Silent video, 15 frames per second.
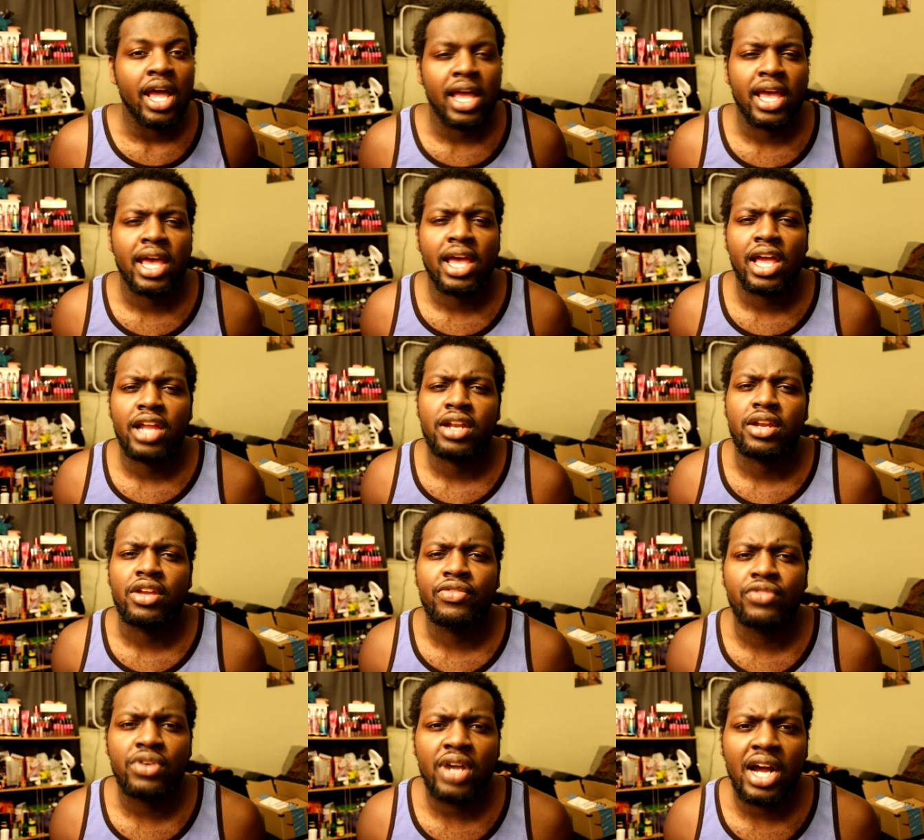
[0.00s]
And
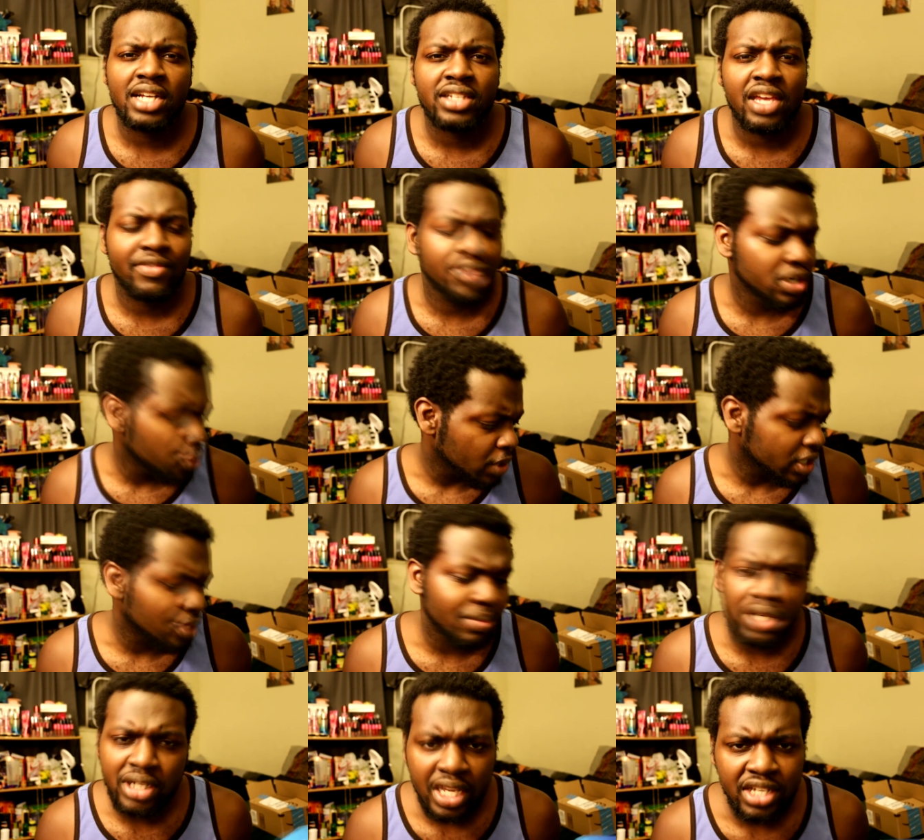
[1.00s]
if you guys have any
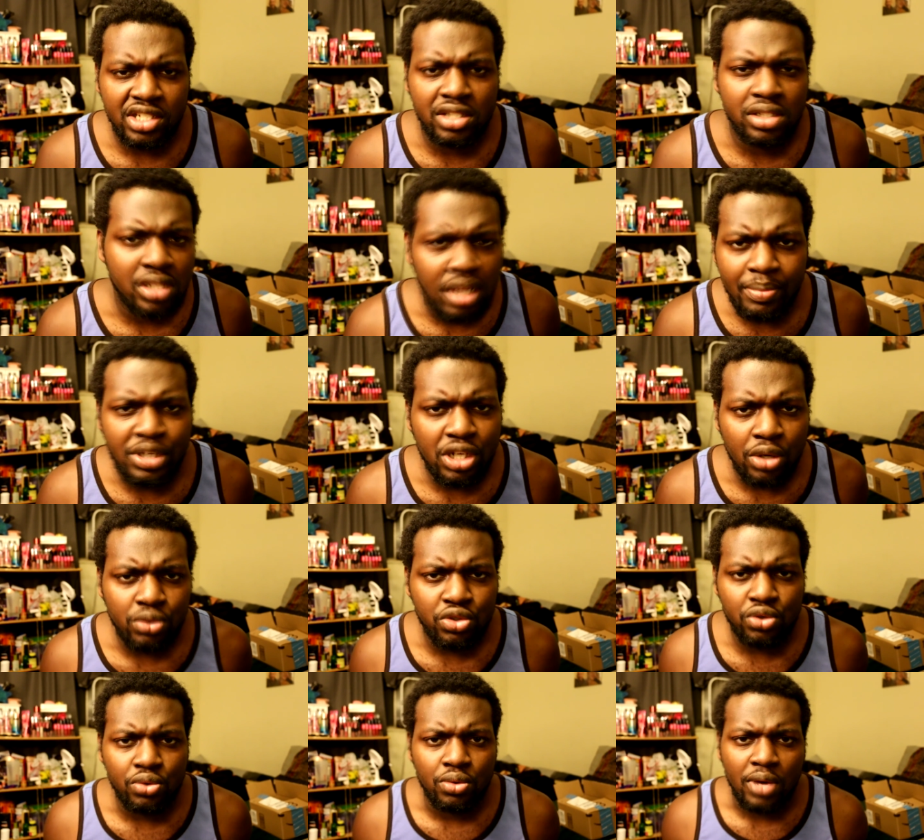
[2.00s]
recommendations, let me know
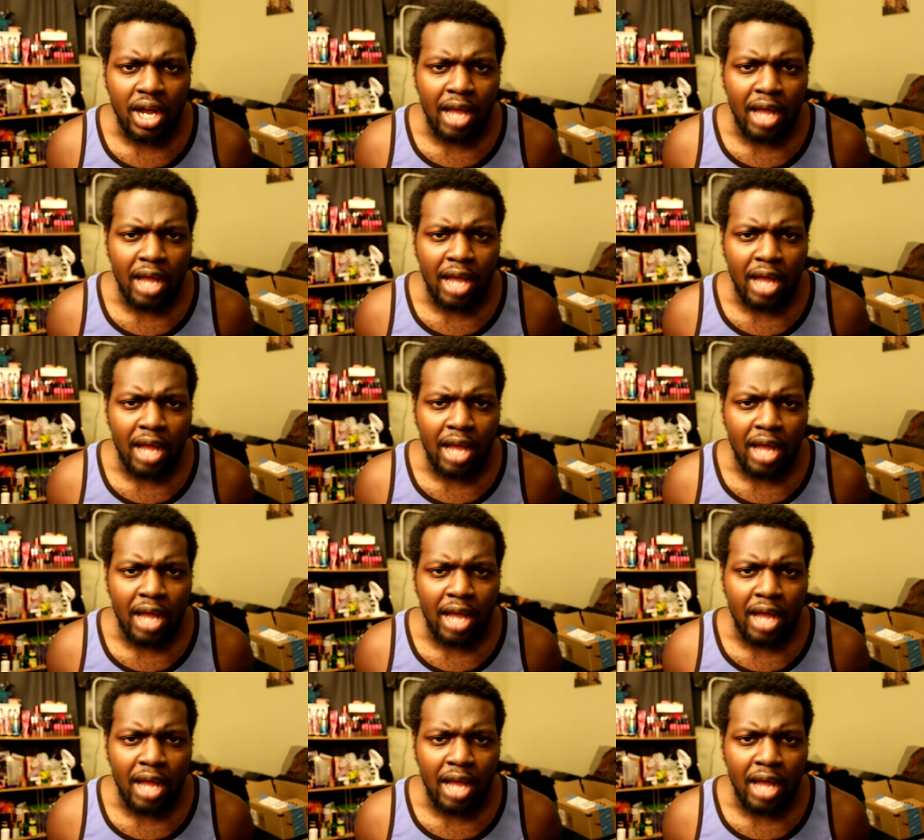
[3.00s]
too.